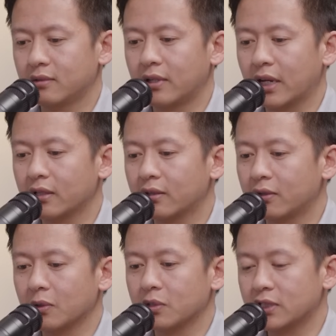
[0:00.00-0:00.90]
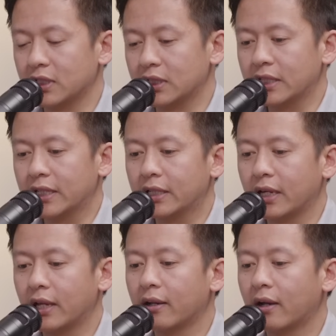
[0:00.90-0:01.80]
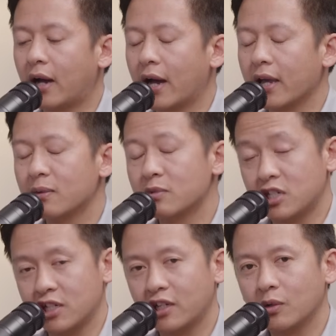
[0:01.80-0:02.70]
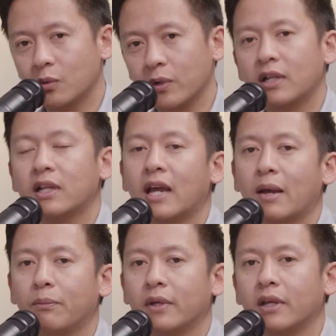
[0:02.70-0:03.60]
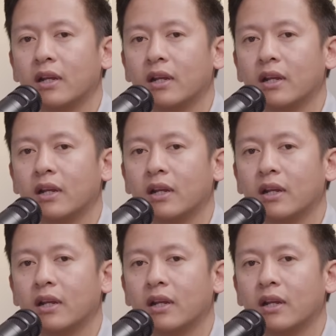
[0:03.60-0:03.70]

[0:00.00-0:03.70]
that she did it, and I am genuinely happy,